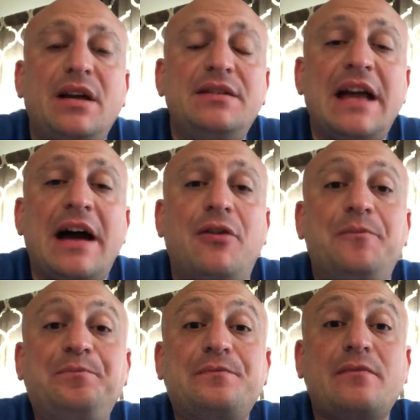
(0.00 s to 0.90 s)
Now,
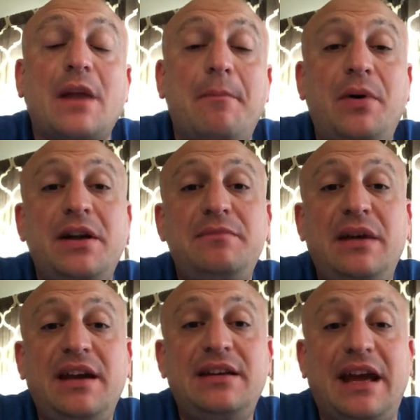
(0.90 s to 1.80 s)
Bud
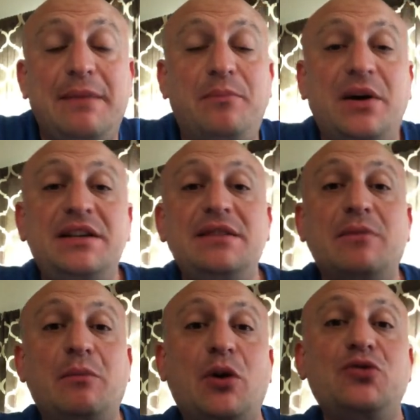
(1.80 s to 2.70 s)
made a Bundy
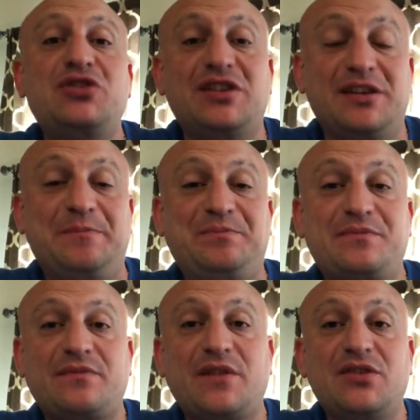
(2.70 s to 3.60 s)
mimosa.
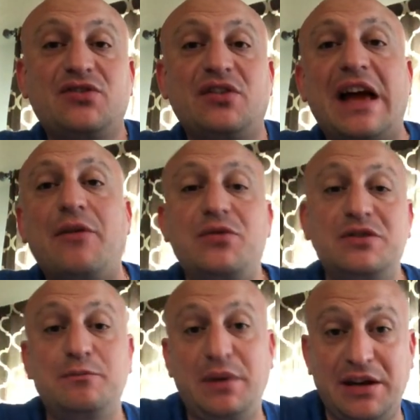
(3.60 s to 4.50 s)
So that
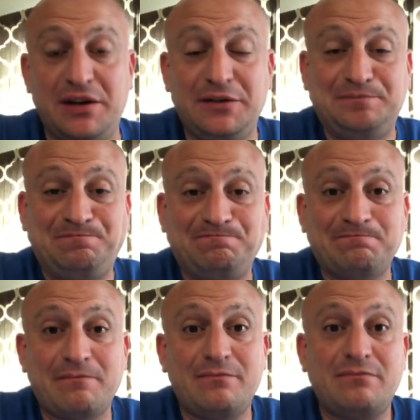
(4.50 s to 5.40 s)
was beer
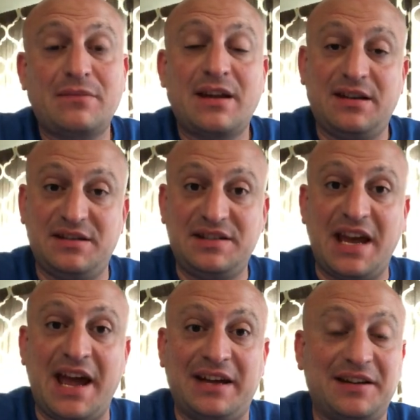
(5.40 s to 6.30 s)
and
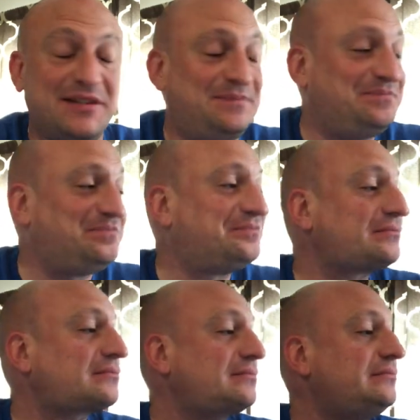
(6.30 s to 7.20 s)
Tang.
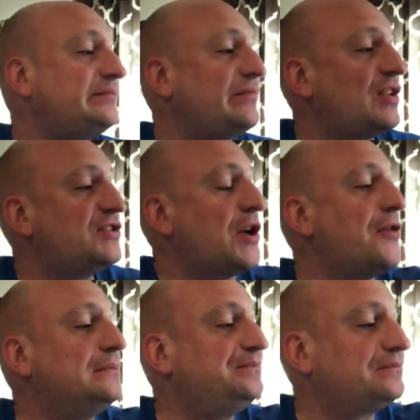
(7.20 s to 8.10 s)

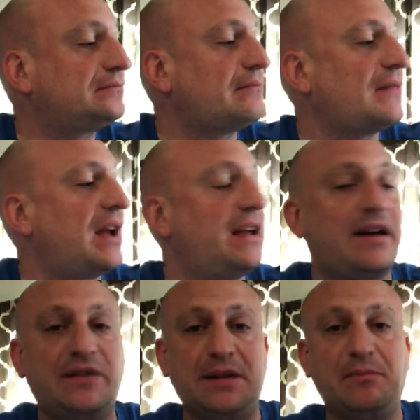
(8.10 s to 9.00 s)
So, I
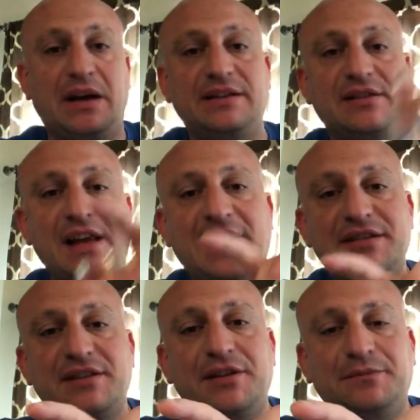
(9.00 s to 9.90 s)
have a pint
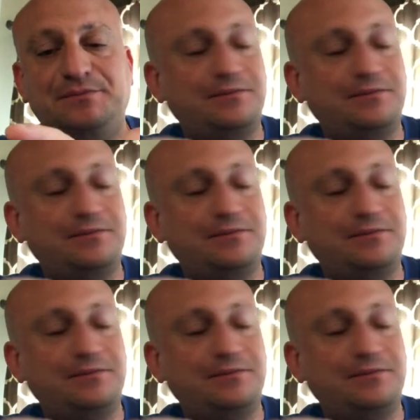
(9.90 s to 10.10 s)
glass here.